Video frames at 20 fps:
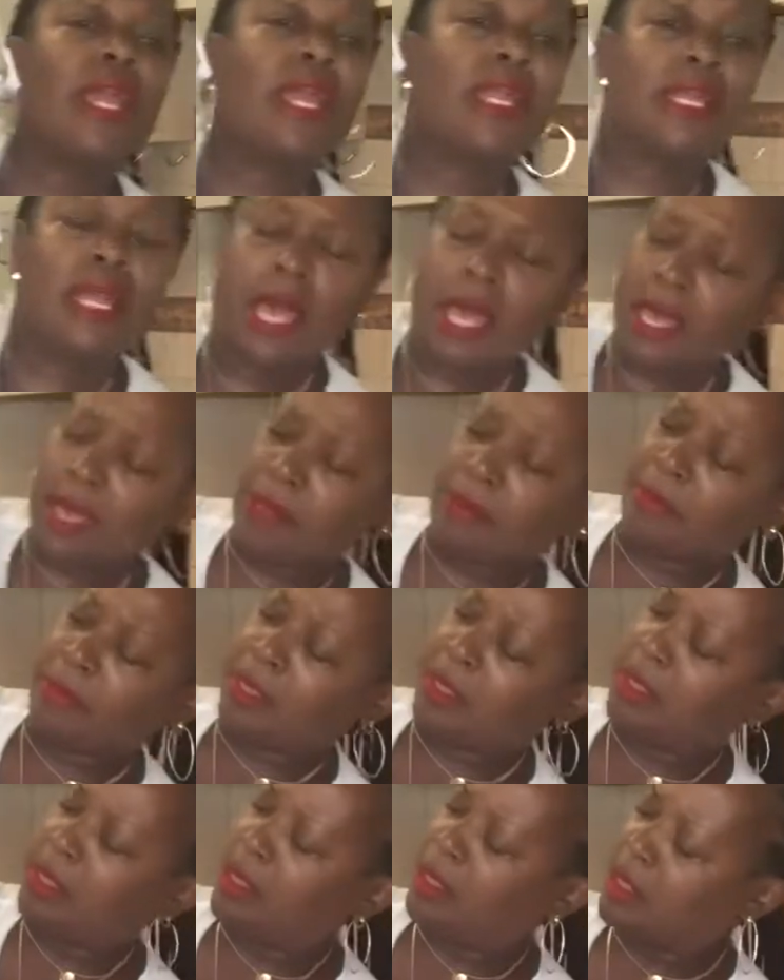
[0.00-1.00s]
and
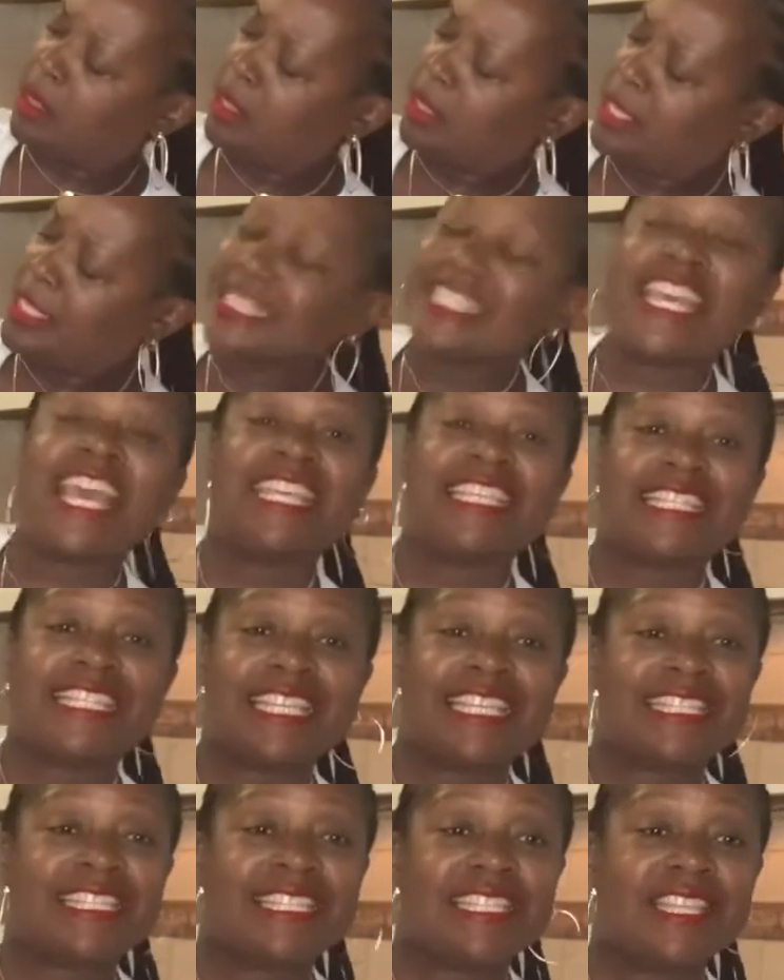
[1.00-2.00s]

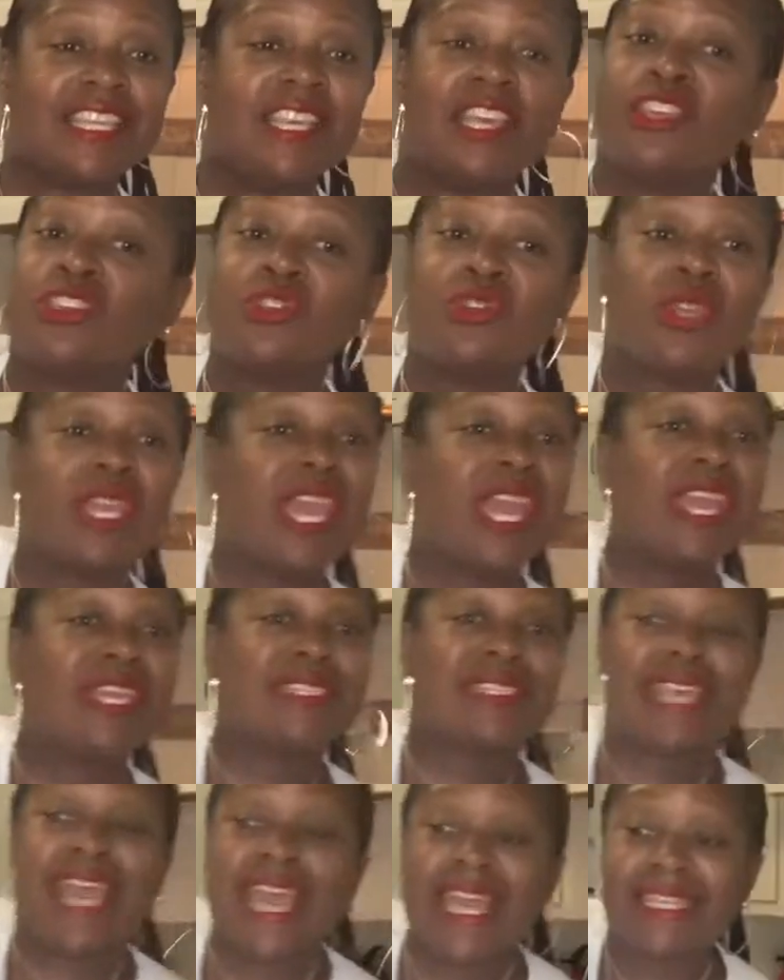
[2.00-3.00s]
tasteless. You
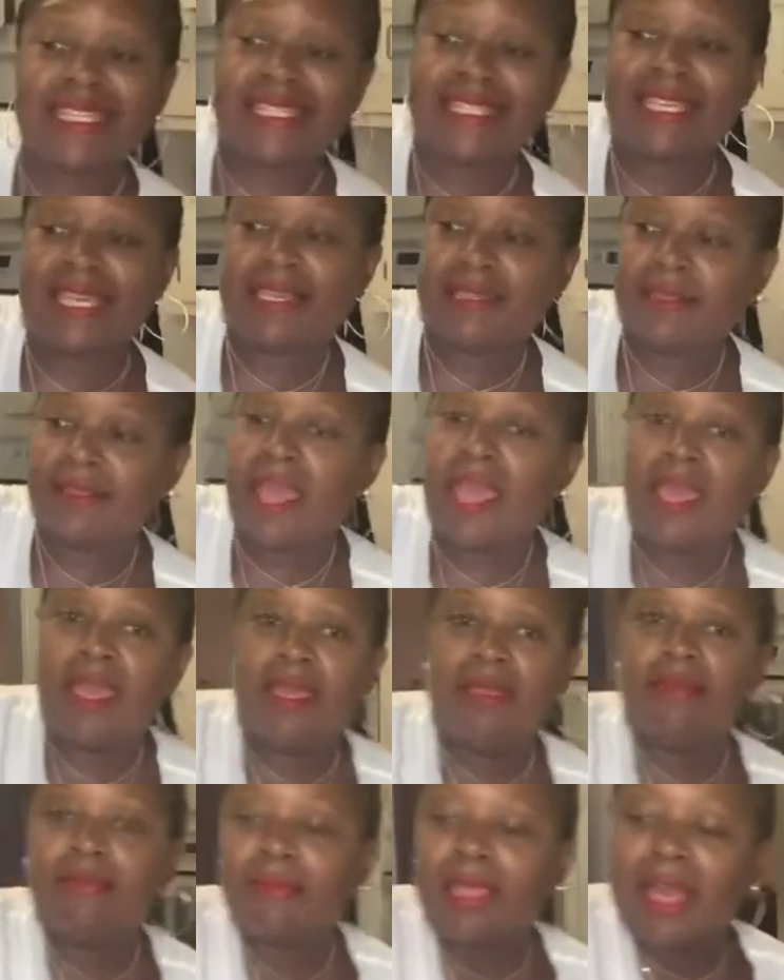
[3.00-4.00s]
can't taste it.
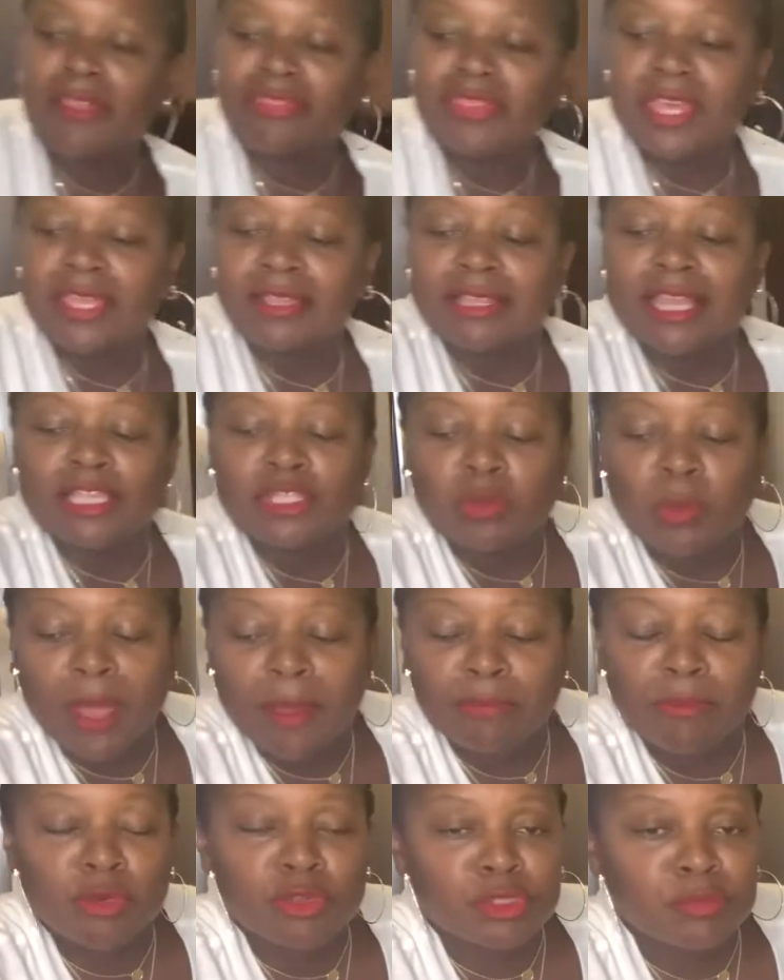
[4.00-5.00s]
And I think that's
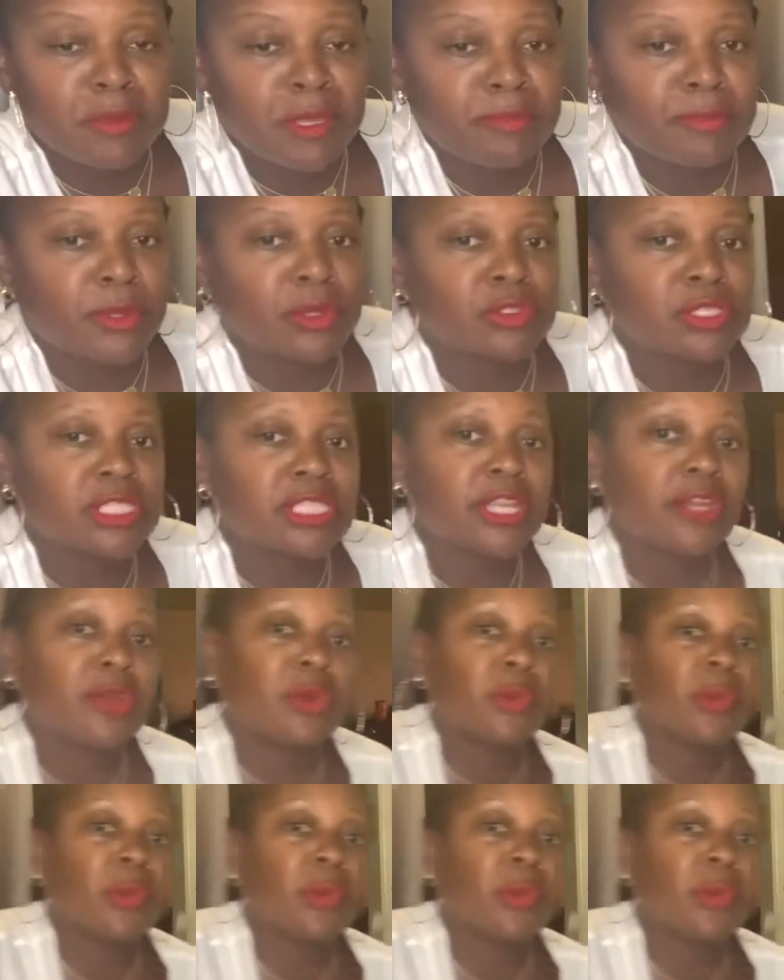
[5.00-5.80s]
why most people steer